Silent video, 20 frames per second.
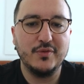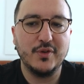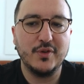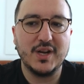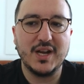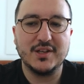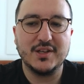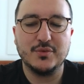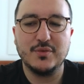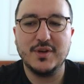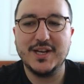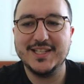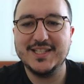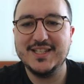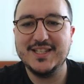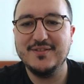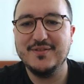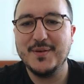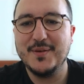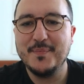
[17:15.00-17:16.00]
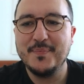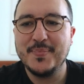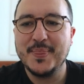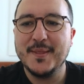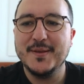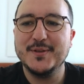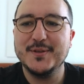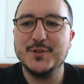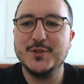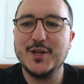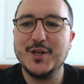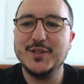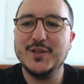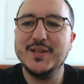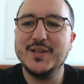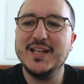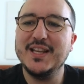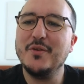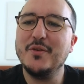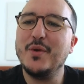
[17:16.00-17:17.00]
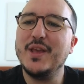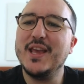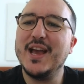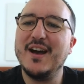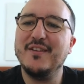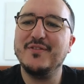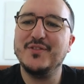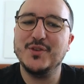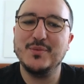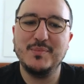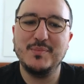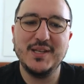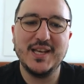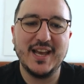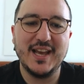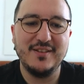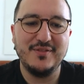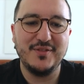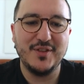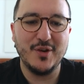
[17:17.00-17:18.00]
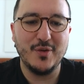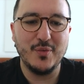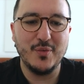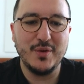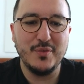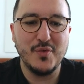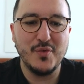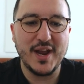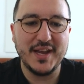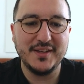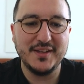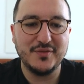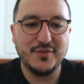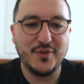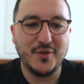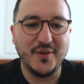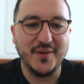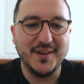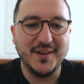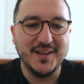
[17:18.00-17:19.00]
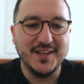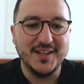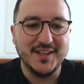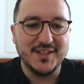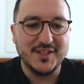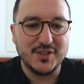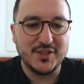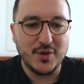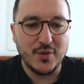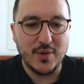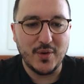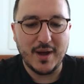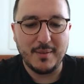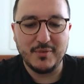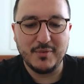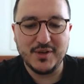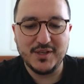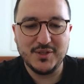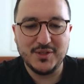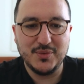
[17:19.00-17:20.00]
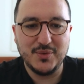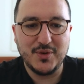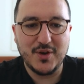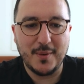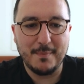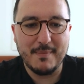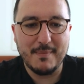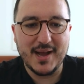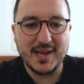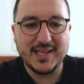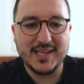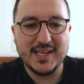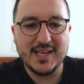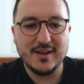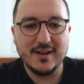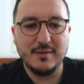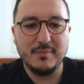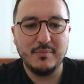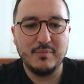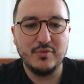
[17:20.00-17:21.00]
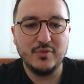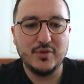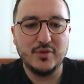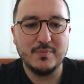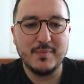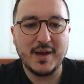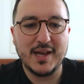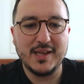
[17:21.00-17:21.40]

the class relative, suddenly we have the behavior we wait for. So I'm going to come back here, put my